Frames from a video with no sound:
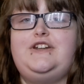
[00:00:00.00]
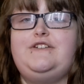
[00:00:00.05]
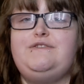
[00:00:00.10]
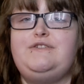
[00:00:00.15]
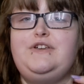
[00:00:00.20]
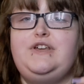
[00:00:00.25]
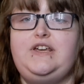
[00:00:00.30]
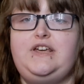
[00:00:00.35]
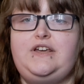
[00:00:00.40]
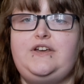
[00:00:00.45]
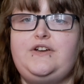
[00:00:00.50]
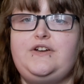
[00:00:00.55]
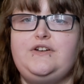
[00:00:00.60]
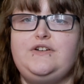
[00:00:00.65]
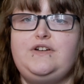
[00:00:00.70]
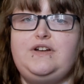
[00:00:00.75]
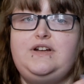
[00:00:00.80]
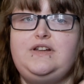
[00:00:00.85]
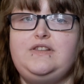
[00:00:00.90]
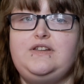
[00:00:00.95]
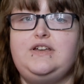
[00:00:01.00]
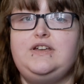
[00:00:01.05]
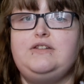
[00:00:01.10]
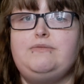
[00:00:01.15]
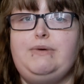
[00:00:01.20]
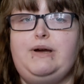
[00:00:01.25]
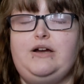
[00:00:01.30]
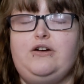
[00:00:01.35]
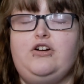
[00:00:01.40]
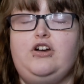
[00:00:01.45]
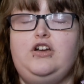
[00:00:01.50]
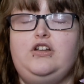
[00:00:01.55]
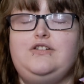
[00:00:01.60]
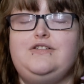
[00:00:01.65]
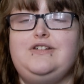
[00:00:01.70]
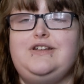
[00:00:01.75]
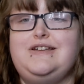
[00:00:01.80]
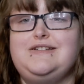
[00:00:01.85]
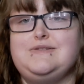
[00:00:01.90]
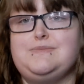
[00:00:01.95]
If you hear anything in the
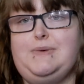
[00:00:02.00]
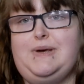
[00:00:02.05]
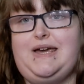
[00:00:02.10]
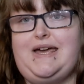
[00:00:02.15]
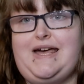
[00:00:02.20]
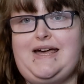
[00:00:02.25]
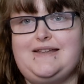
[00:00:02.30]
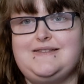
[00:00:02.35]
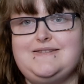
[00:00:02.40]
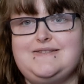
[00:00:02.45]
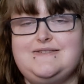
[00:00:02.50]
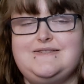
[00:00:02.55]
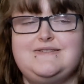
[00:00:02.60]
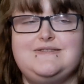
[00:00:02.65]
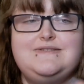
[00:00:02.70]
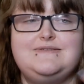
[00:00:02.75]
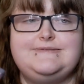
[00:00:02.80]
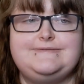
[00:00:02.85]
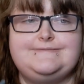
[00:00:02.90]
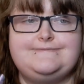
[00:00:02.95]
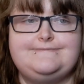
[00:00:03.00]
background, it's my cats.